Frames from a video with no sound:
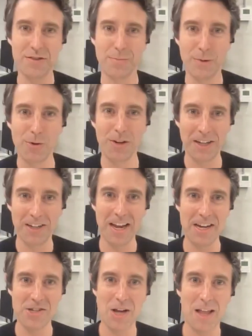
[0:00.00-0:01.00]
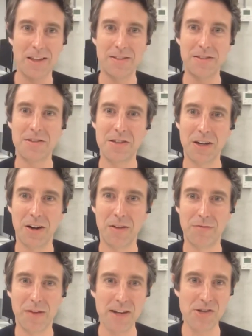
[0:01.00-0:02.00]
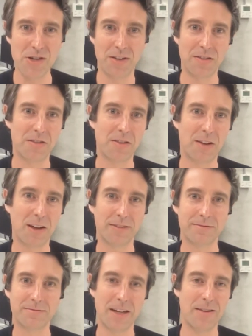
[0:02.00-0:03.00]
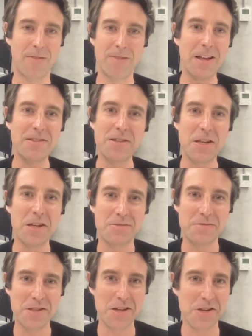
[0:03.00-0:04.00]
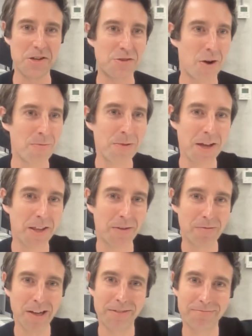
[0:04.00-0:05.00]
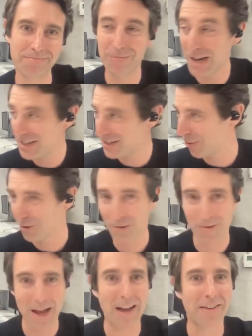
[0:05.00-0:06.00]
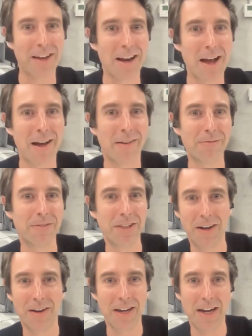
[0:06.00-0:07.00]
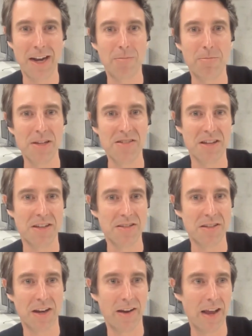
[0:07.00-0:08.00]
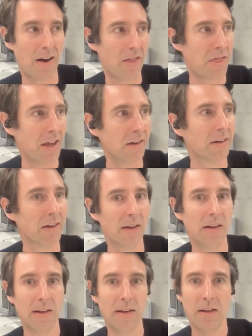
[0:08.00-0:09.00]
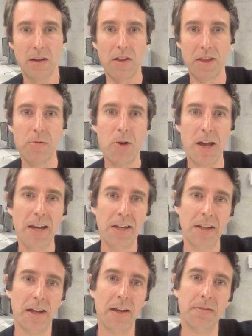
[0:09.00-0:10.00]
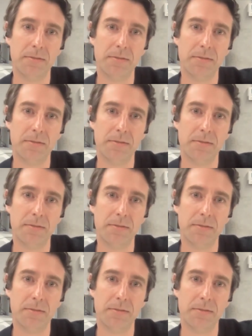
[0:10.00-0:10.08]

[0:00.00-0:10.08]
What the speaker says: supporting each other's, ventures. Like that, I mean, that's the utopia that we talk about at our, in our business. And I think we're heading there.